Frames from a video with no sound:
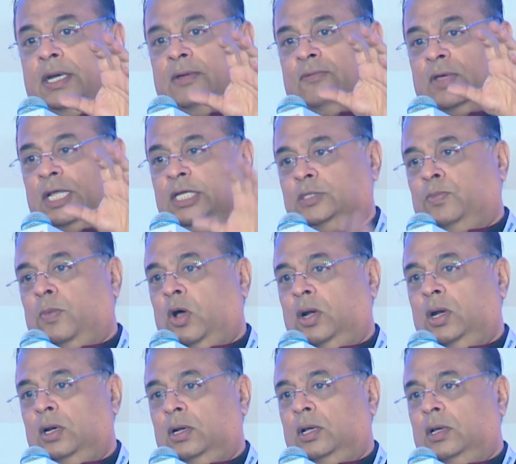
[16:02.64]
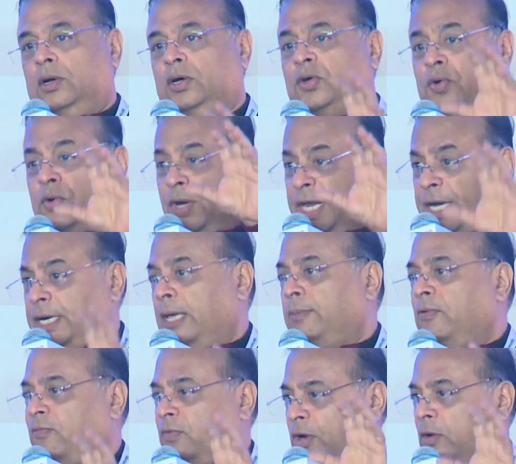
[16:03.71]
a very small tree type
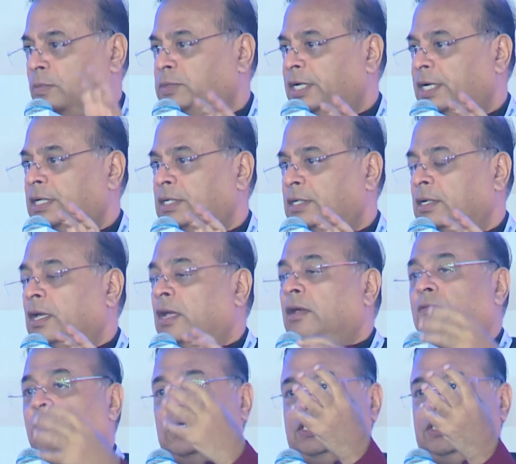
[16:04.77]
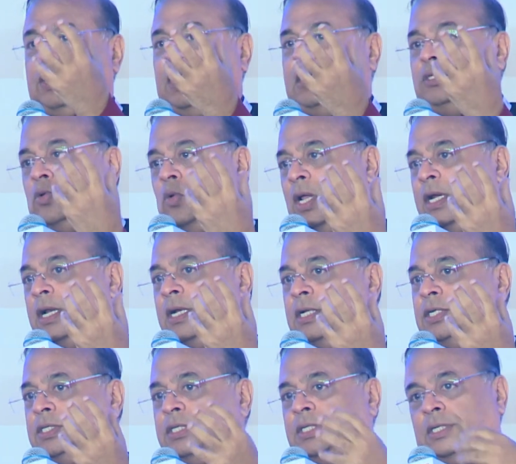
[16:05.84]
of an object which takes solar
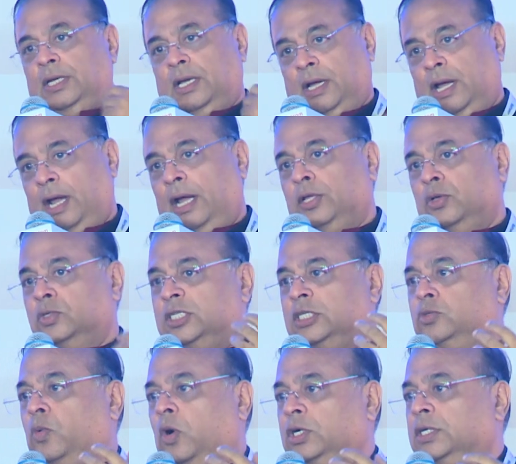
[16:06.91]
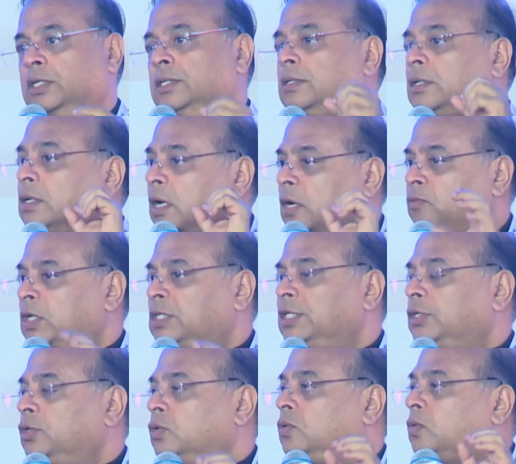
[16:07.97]
energy, uses water, converts
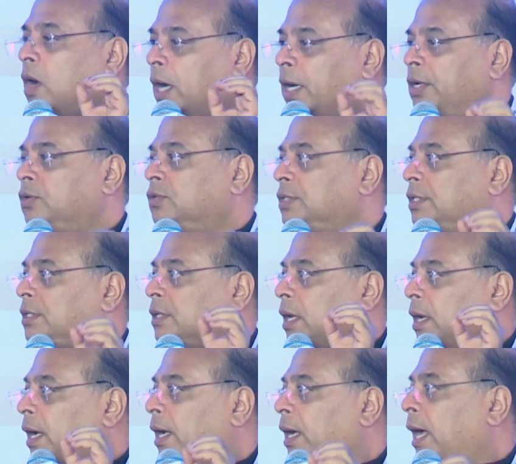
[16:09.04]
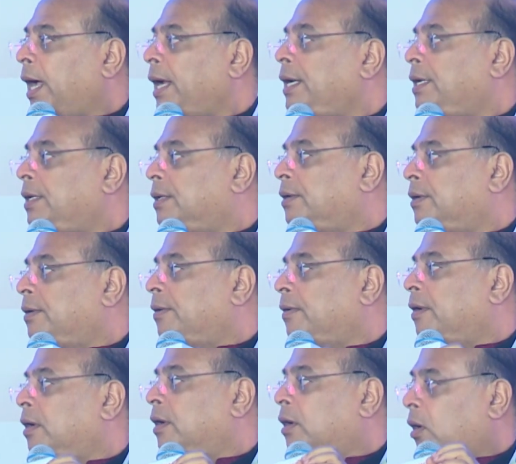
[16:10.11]
it to hydrogen and
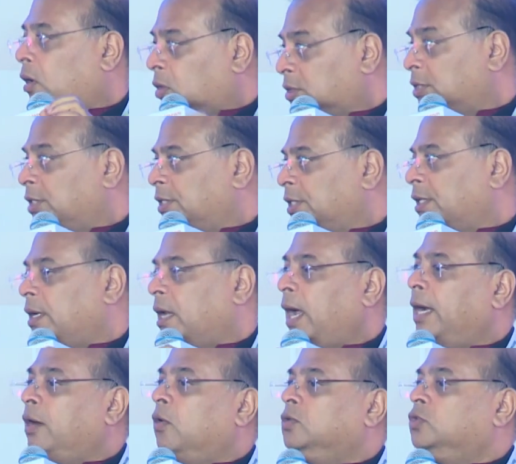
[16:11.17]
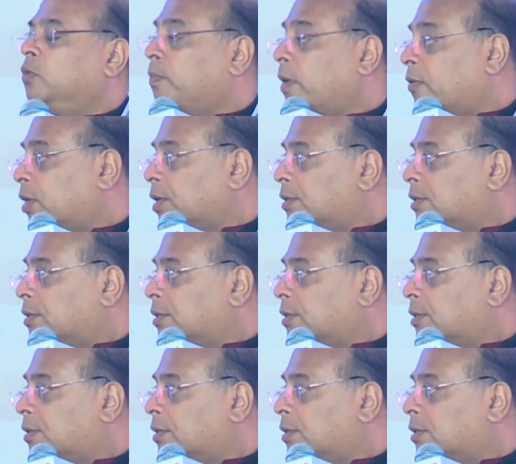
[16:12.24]
oxygen and also power.